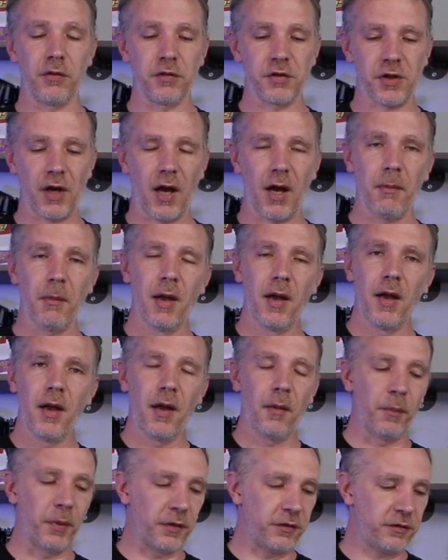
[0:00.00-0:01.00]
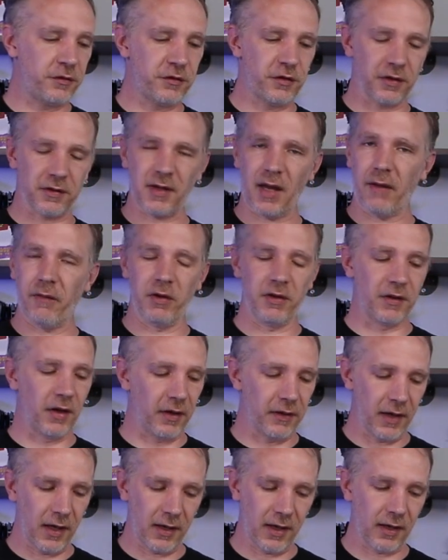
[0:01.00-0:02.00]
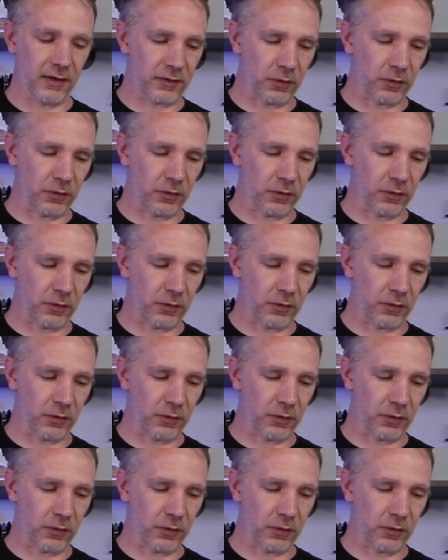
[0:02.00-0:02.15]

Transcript: shop, but just haven't done that yet.